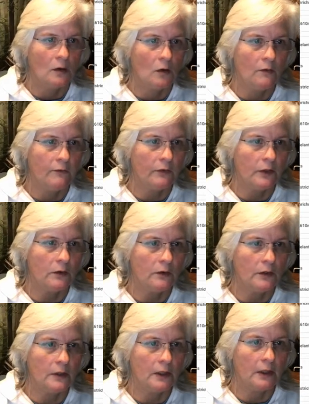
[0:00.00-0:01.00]
Over here
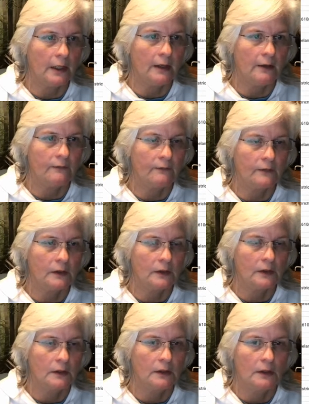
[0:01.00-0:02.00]
on the left,
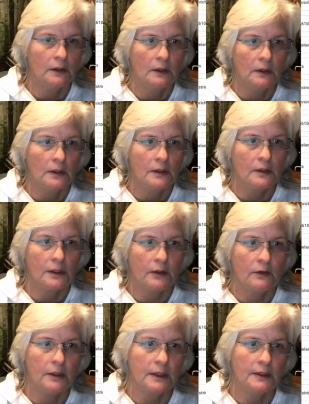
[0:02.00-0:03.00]

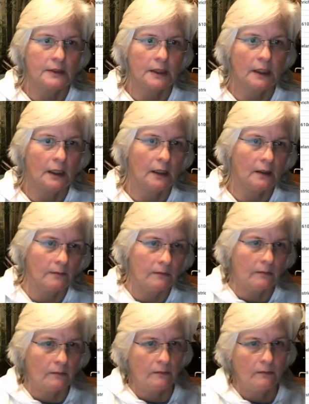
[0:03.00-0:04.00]
there is
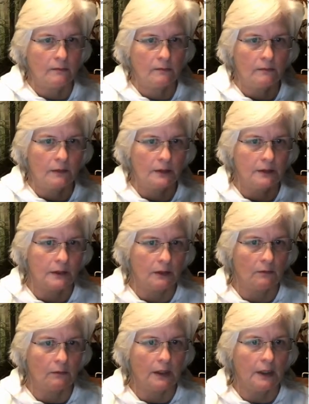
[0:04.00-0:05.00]
let's see,
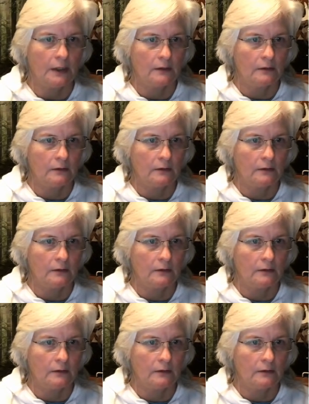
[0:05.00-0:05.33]
right